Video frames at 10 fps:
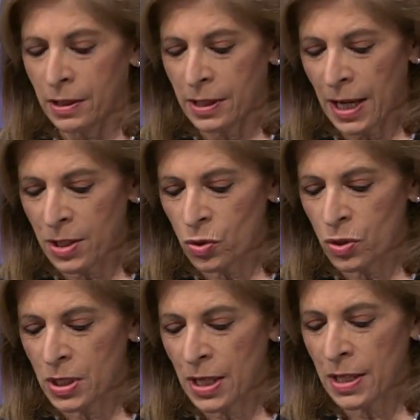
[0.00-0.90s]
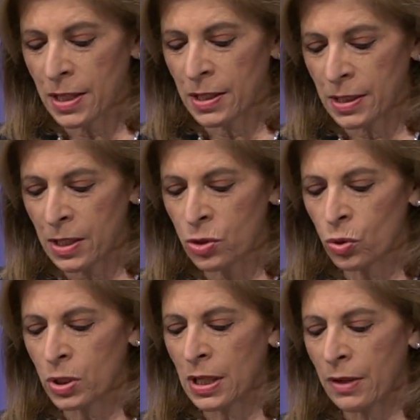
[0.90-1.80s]
that AstraZeneca needs
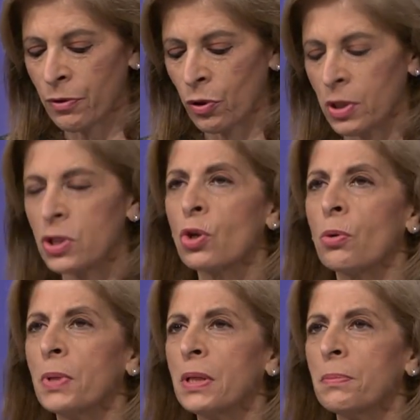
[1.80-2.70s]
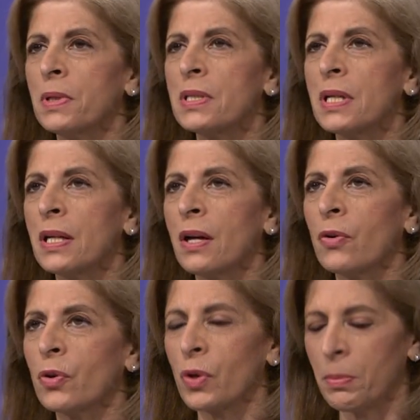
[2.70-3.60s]
to deliver on its commitments in
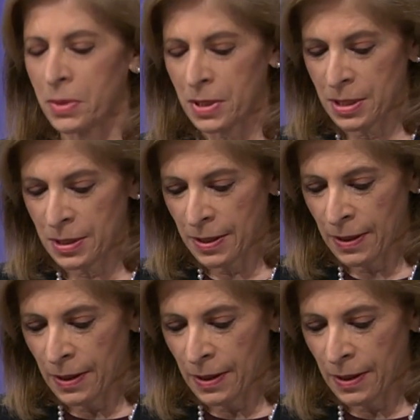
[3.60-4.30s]
our agreements.